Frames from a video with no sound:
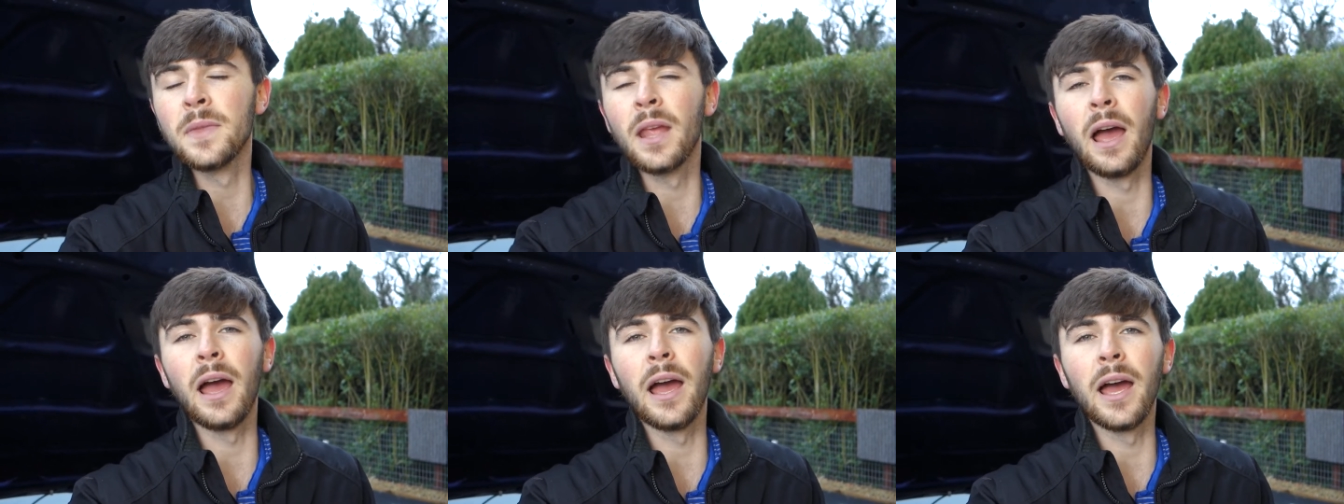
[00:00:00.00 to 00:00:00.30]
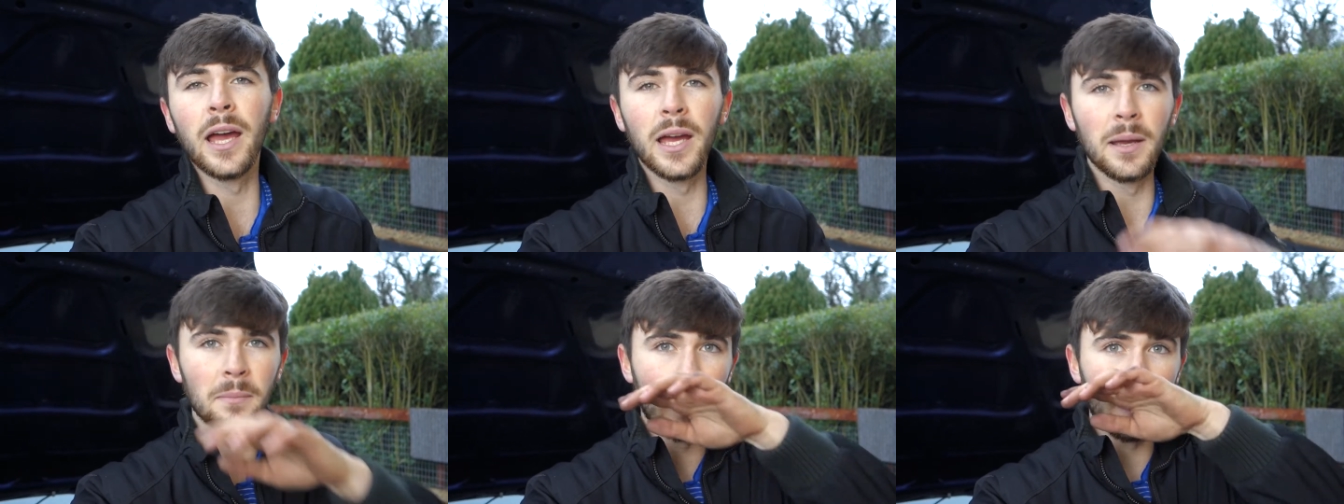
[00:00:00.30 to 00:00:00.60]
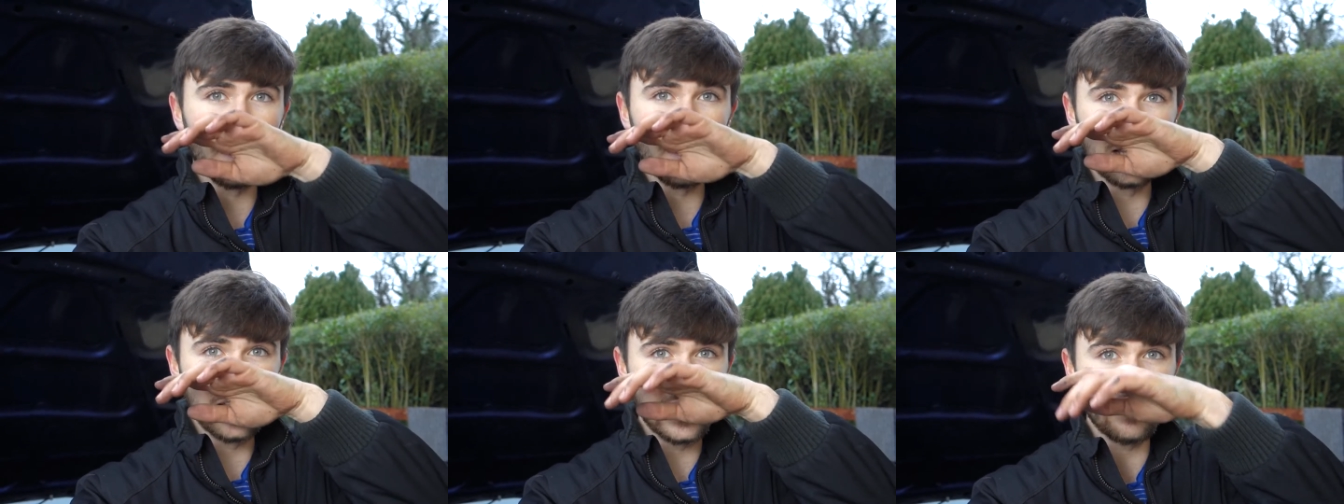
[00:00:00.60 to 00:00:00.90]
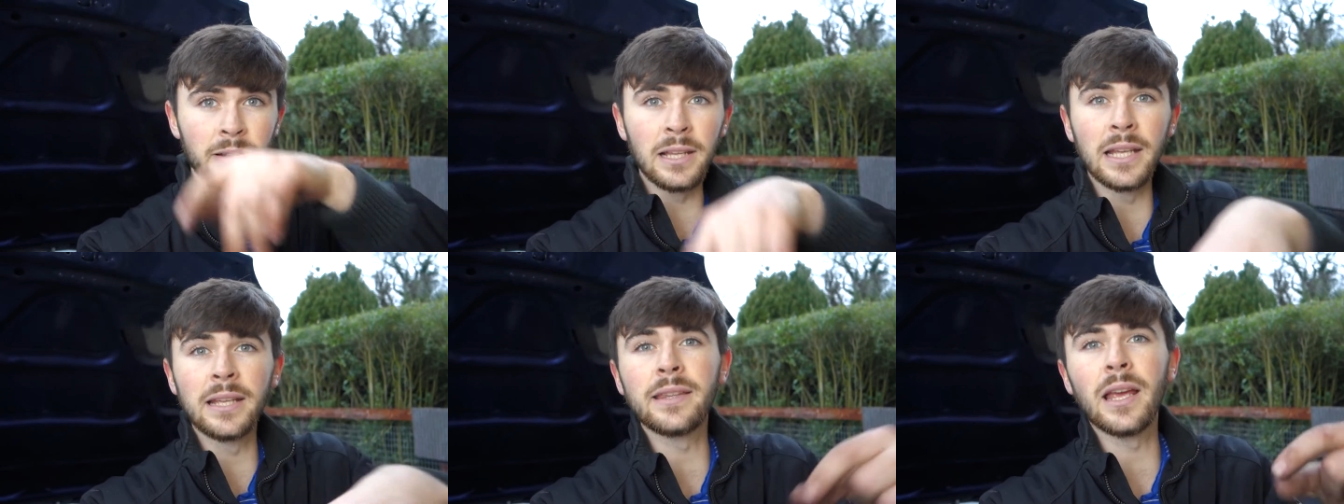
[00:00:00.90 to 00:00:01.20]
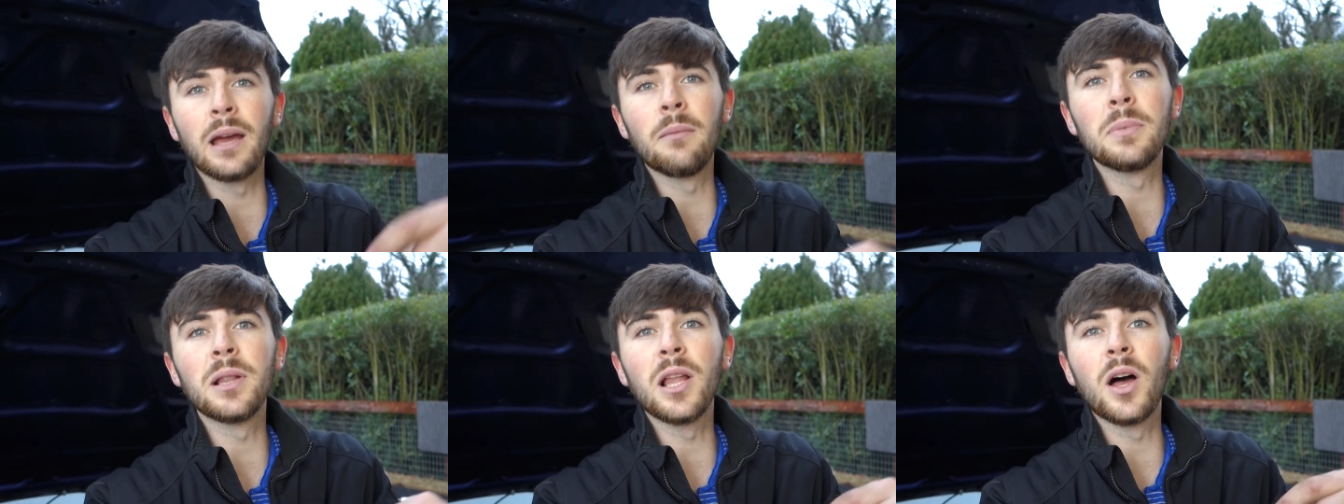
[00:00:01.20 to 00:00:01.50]
I'm gonna leave a link
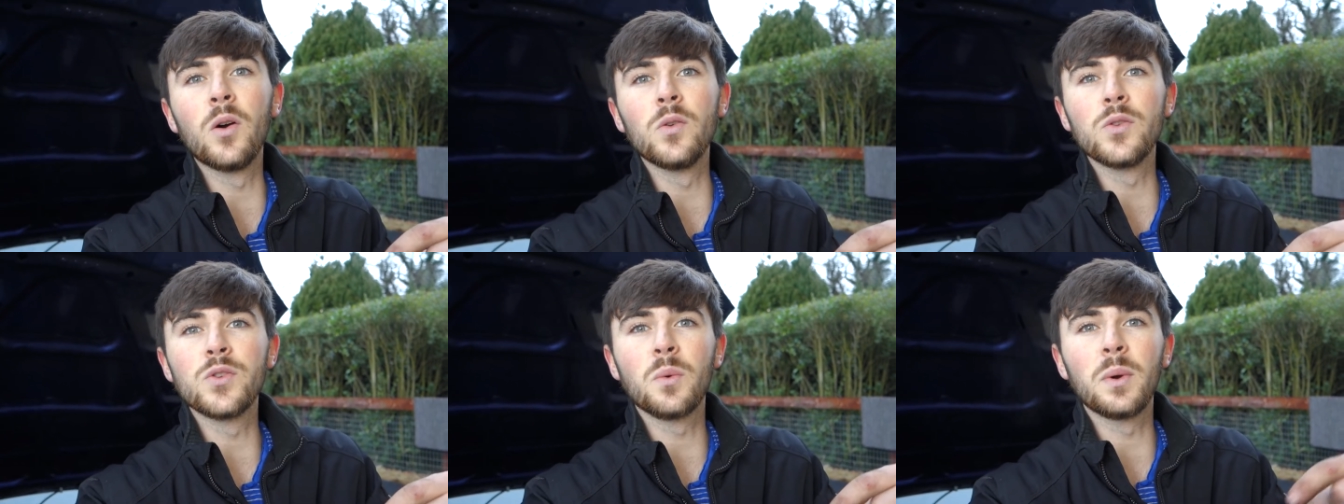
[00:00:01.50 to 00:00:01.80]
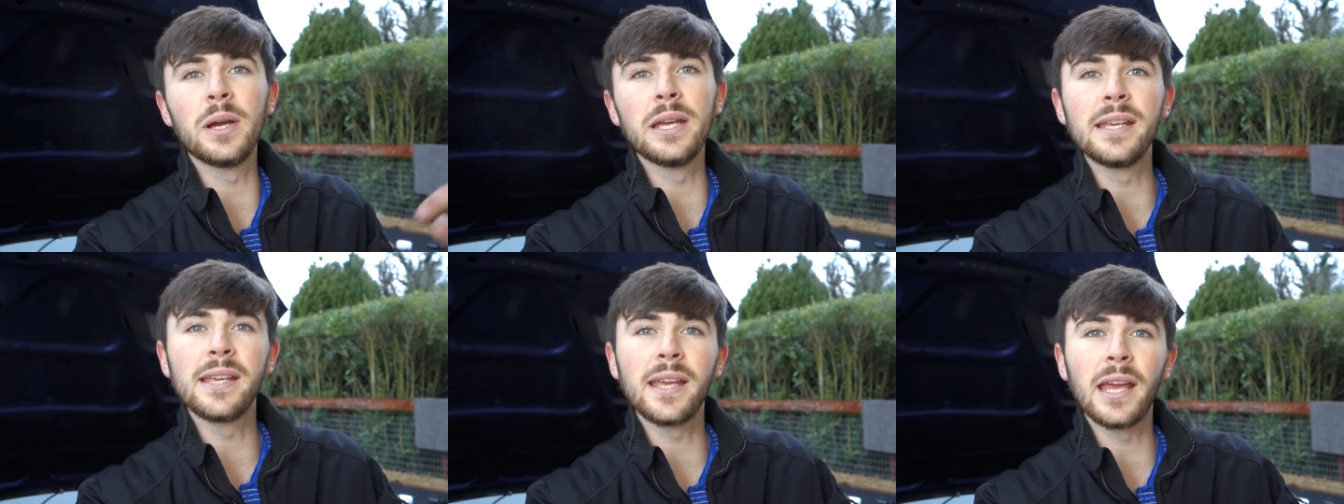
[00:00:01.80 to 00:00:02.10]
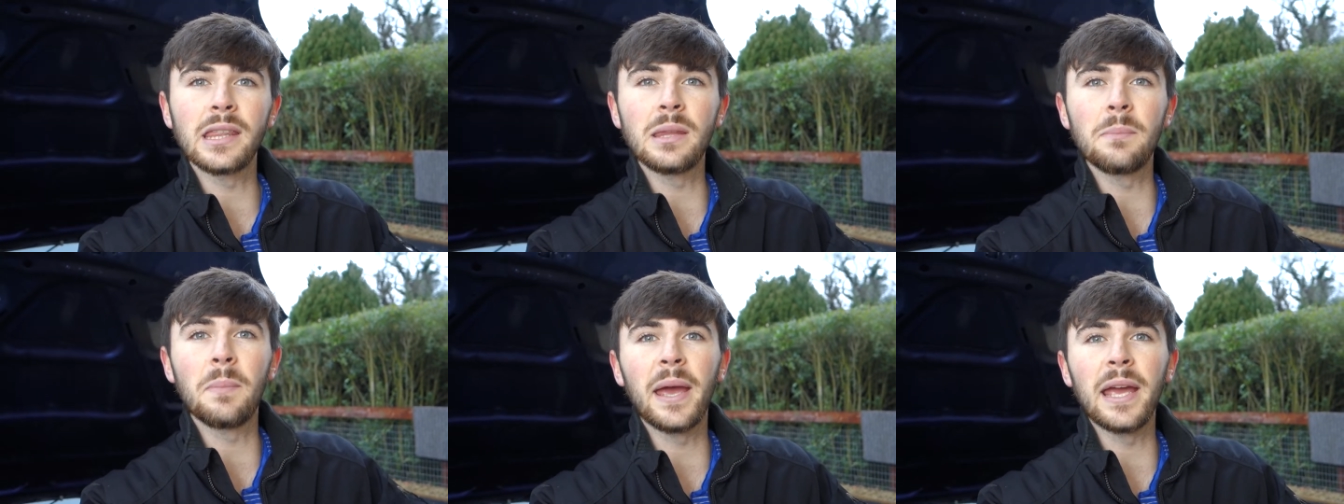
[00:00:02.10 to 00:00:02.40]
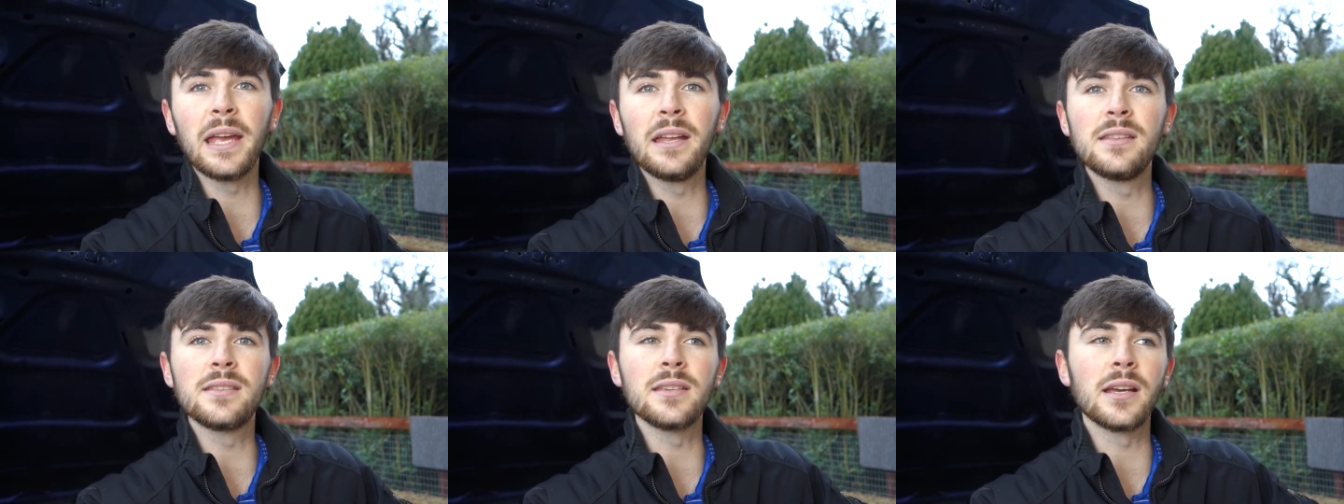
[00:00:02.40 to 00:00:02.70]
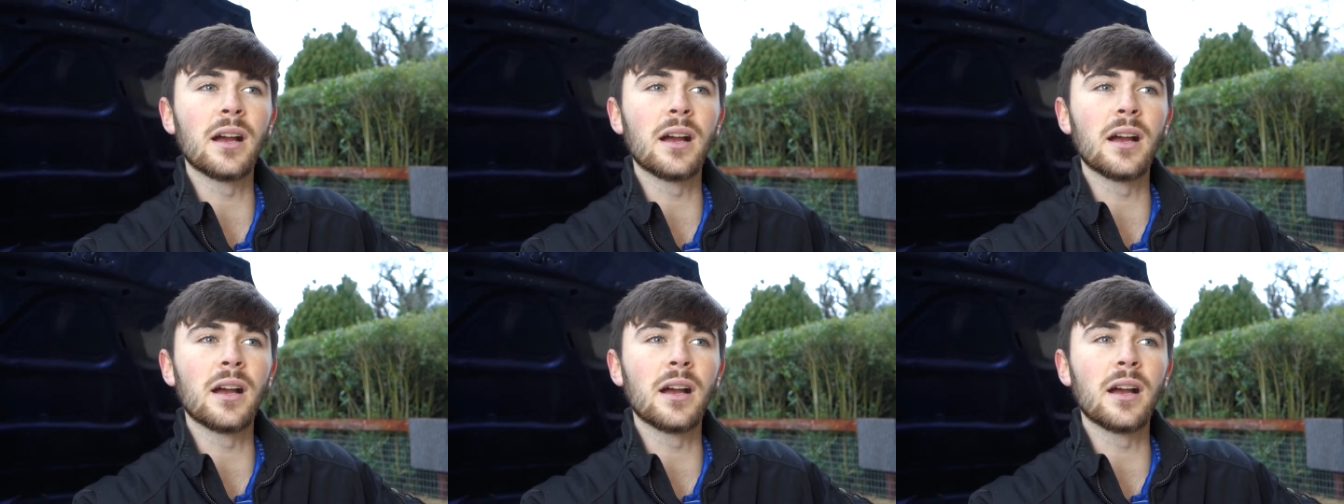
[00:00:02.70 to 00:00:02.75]
down below to where you can get the paint.